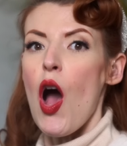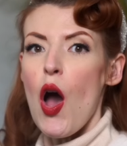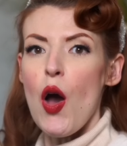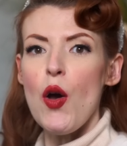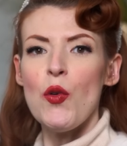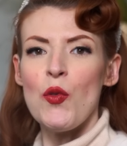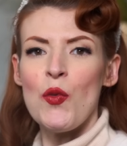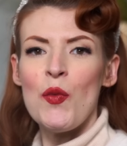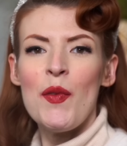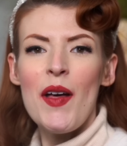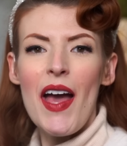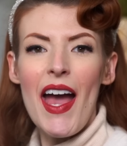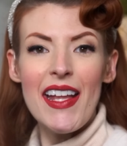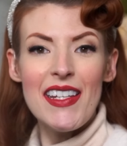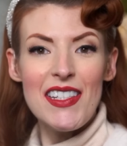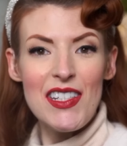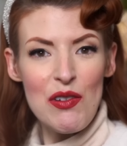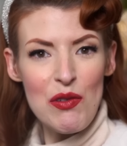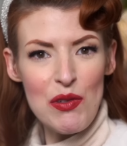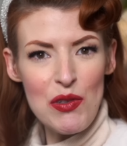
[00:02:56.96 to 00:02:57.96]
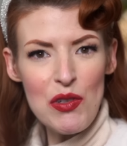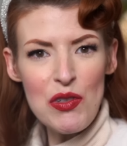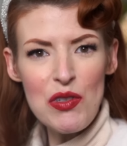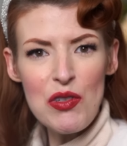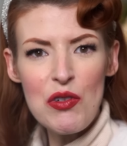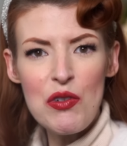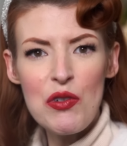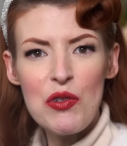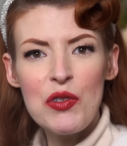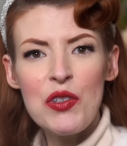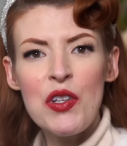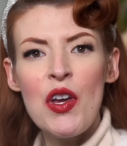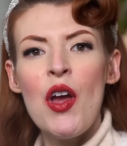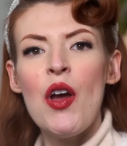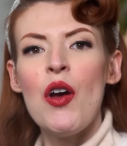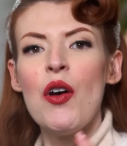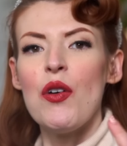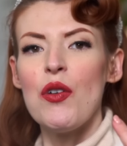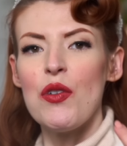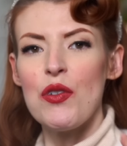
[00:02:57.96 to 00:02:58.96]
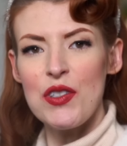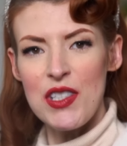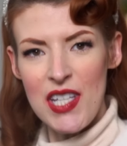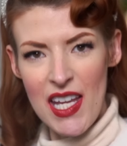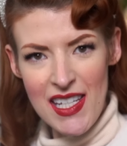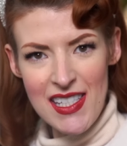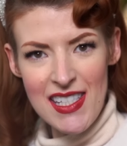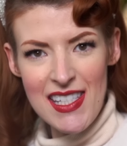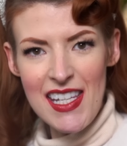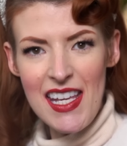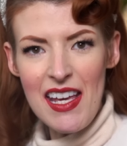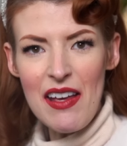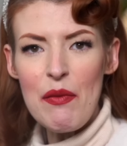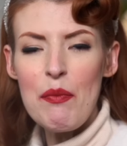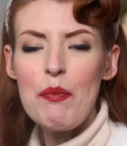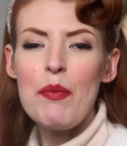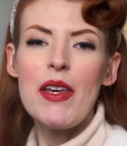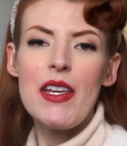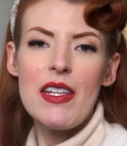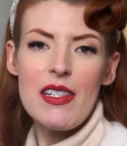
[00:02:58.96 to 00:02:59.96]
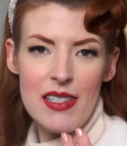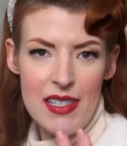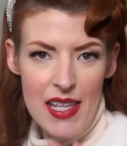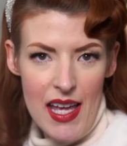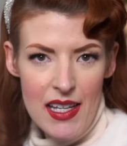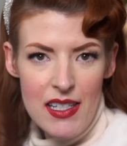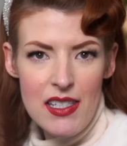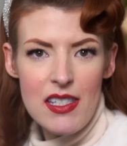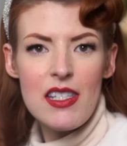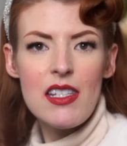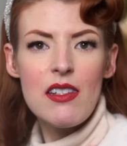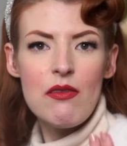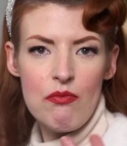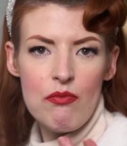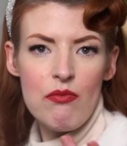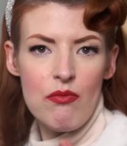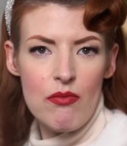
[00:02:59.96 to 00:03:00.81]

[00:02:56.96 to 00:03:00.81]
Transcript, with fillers: Oh, and she was also called Hortensia because that's the